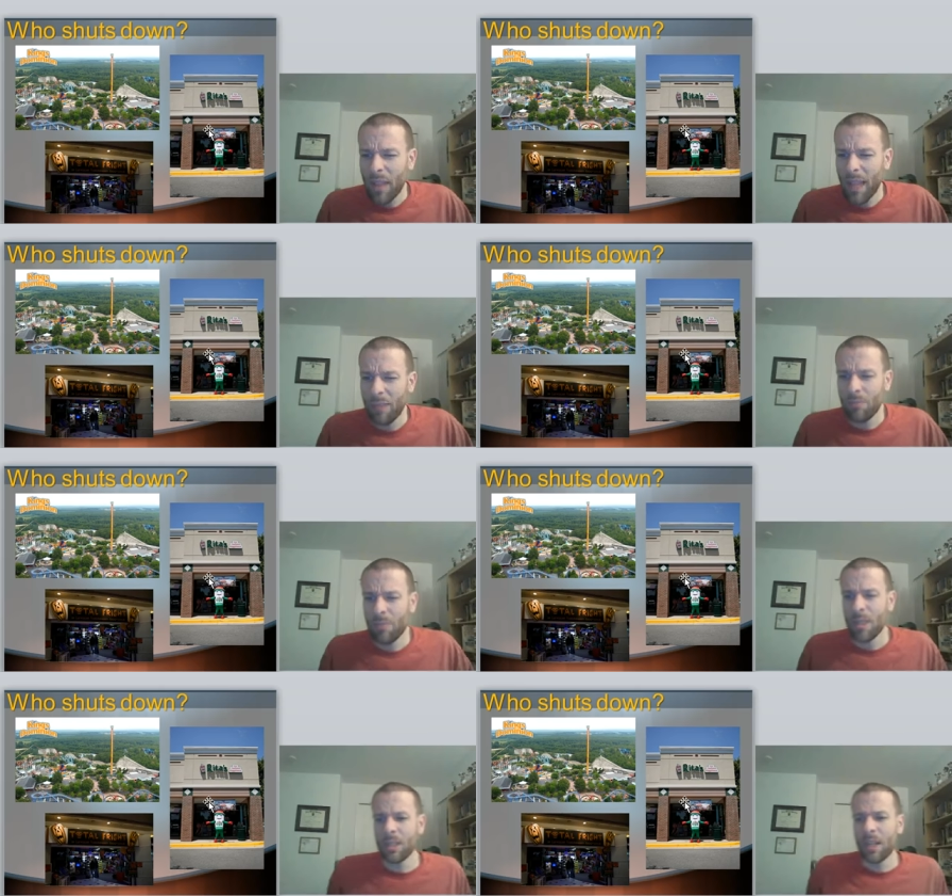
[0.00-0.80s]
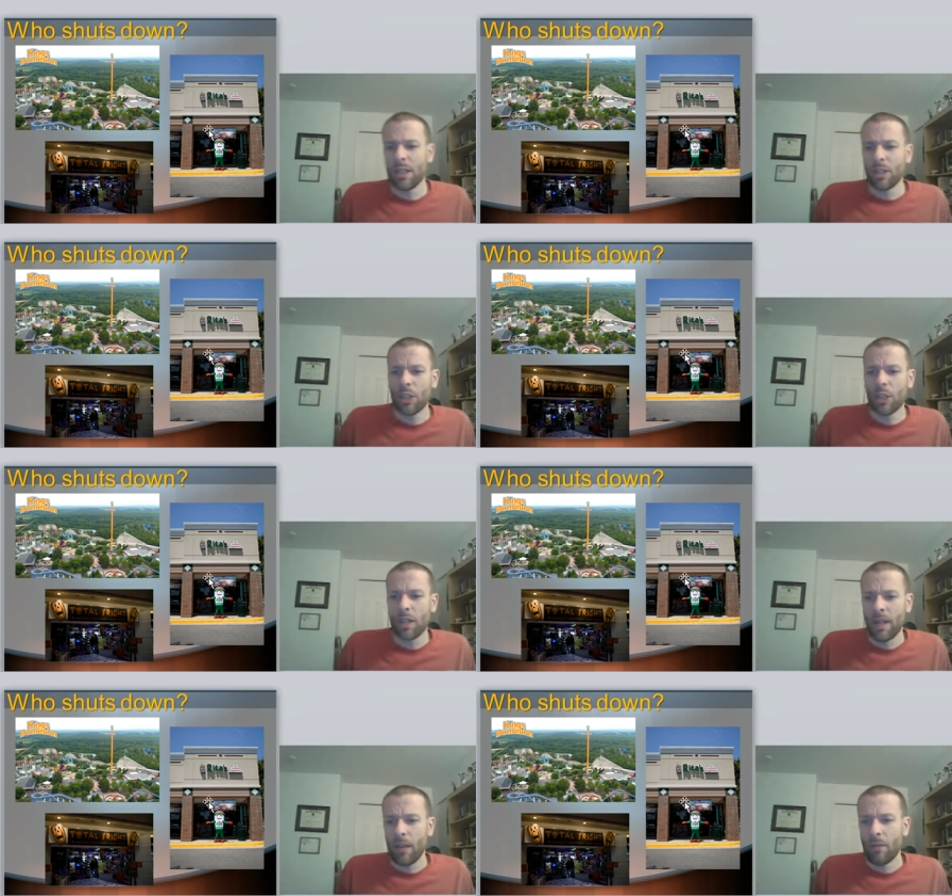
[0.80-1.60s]
they decide to
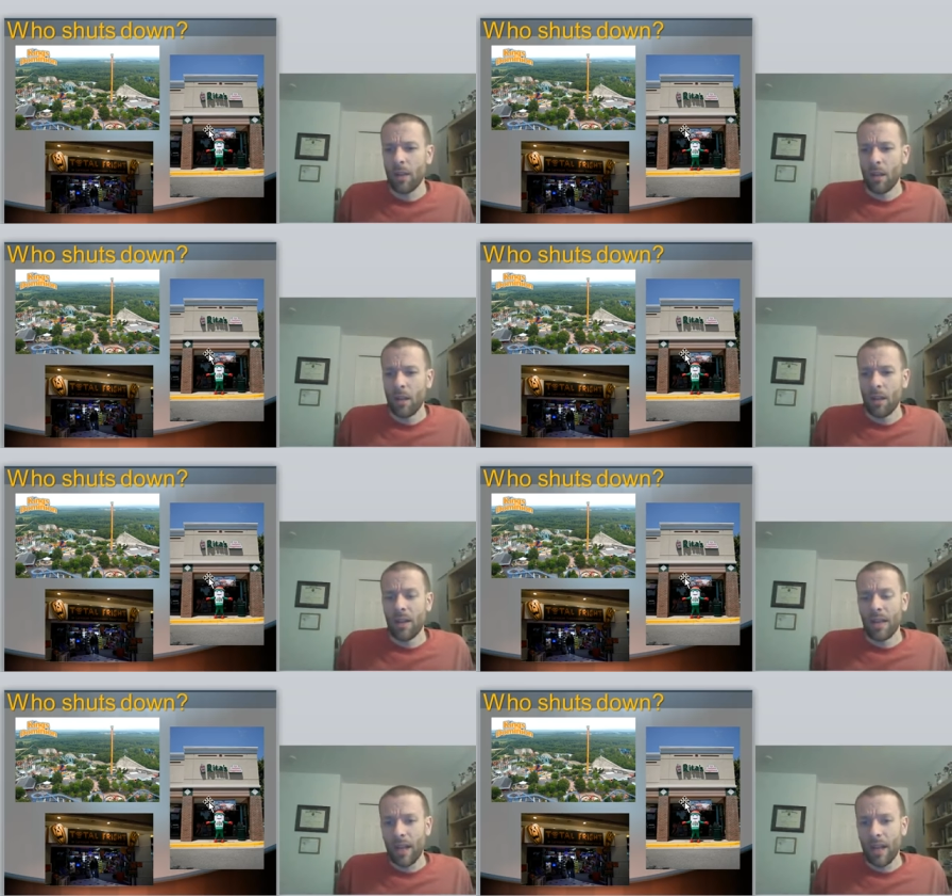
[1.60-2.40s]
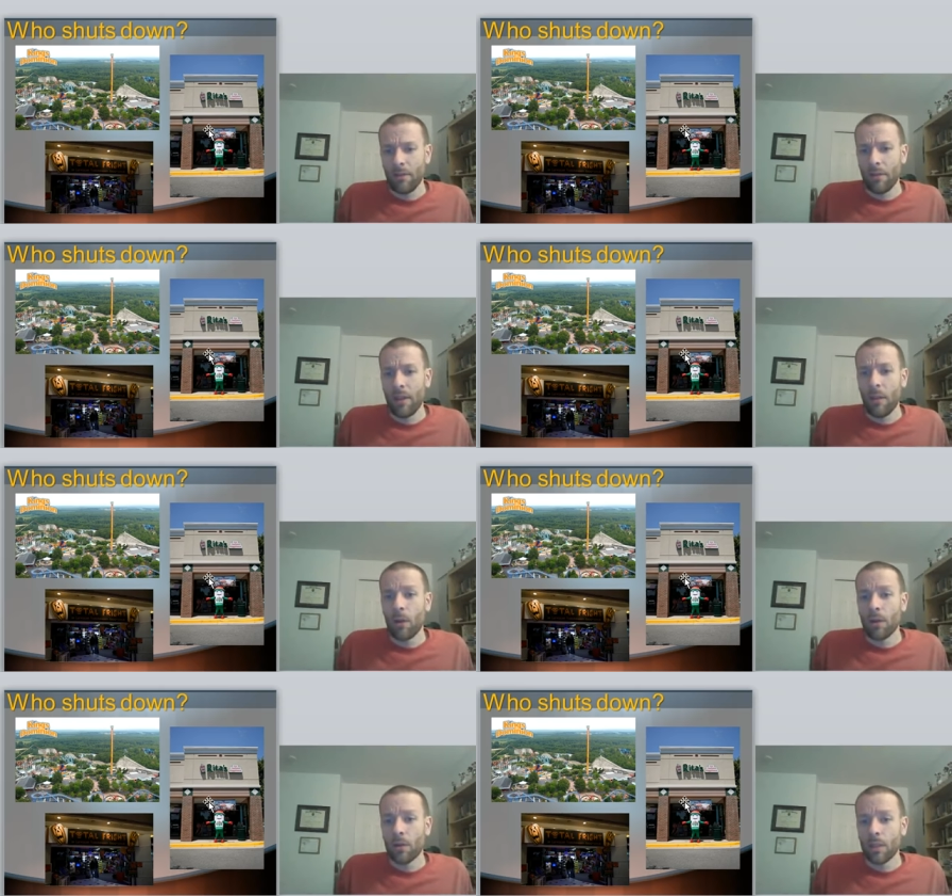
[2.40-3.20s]
shut down? Again, they
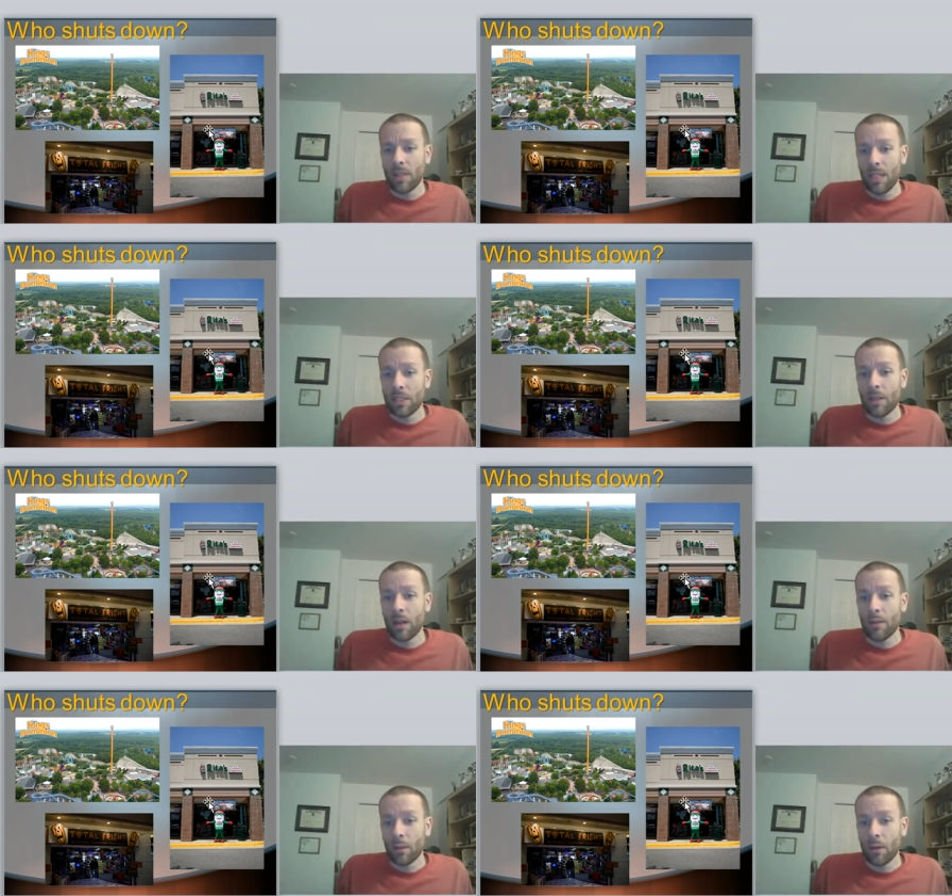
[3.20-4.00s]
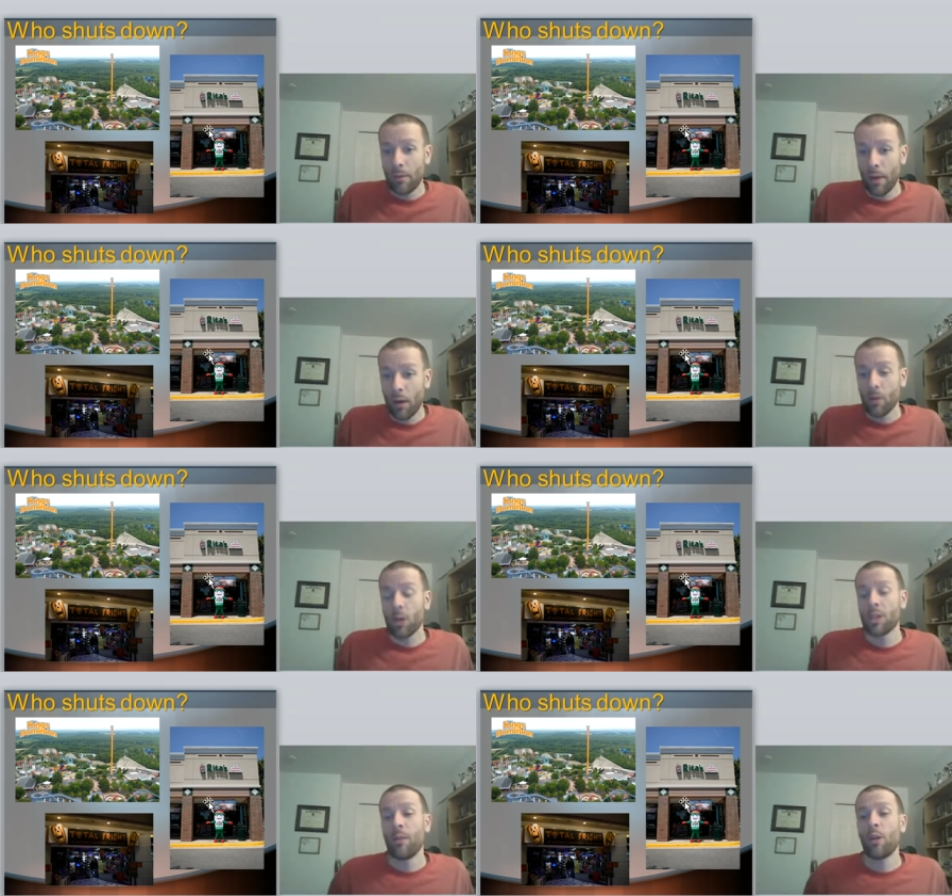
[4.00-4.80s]
want to at least cover their variable costs. They've